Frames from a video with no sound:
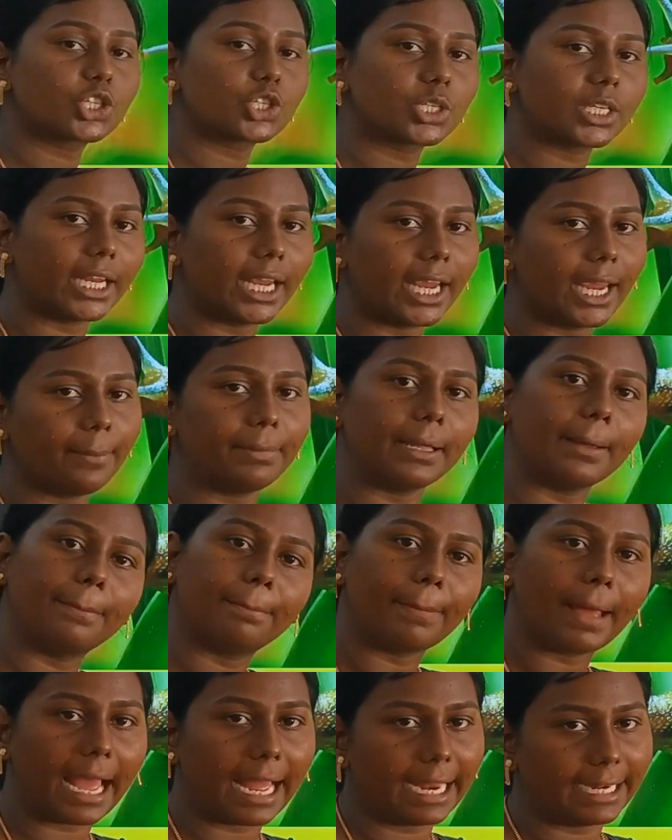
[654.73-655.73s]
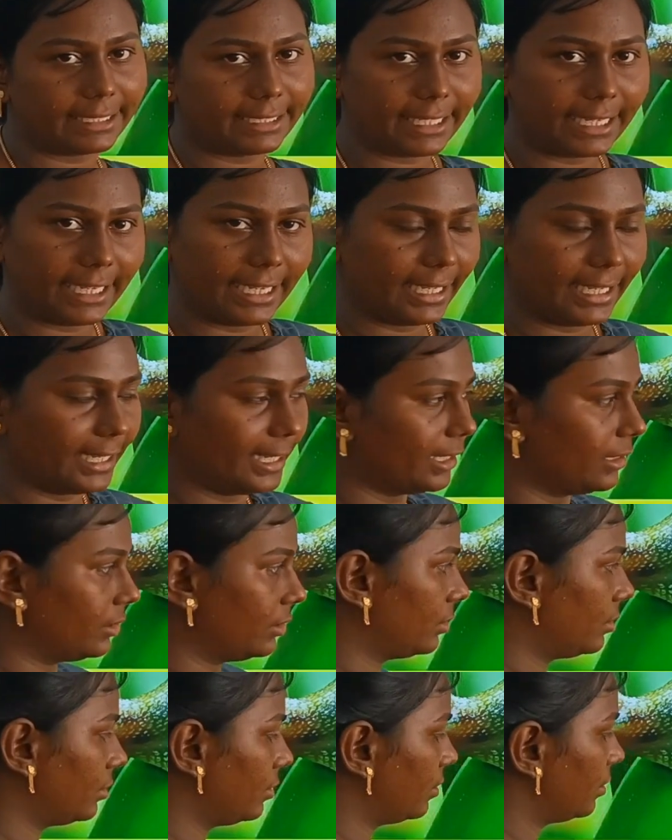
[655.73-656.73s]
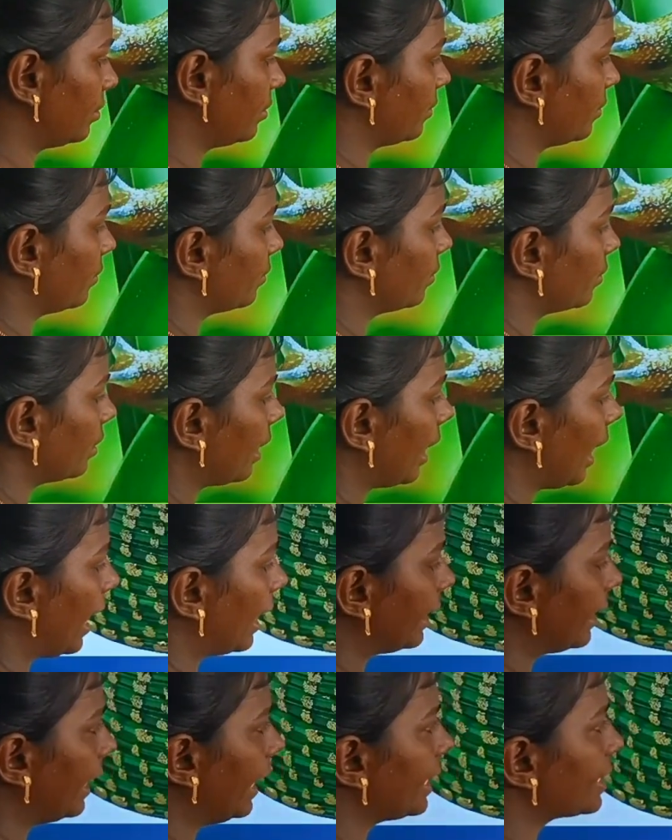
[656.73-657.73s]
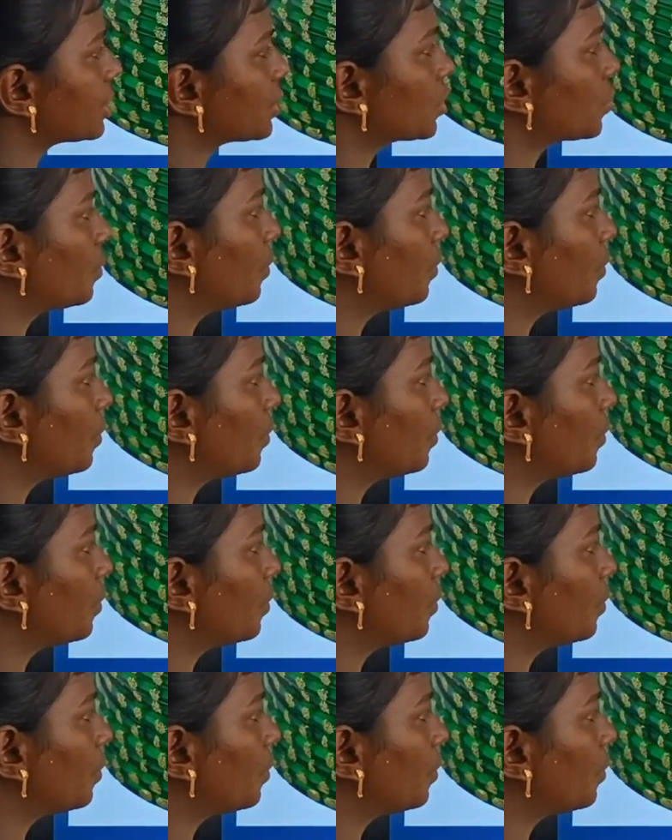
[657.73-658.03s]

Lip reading: shaped pattern. And next